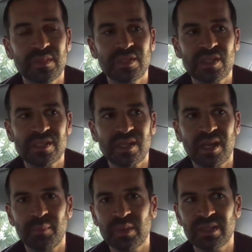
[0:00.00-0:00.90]
just a
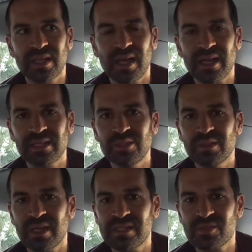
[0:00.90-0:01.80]
couple little hot glue
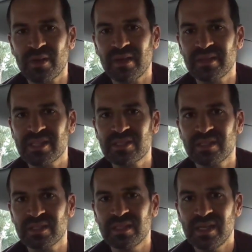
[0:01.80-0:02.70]
guns around each
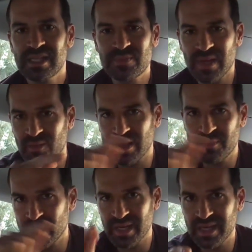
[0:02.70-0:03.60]
little spot where I
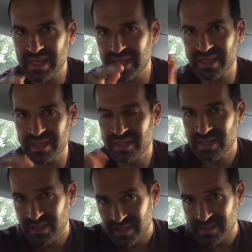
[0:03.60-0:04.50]
put a nick in it
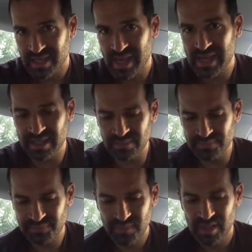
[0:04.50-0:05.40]
to hang them.
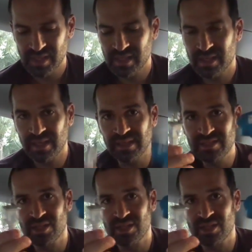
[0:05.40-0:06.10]
And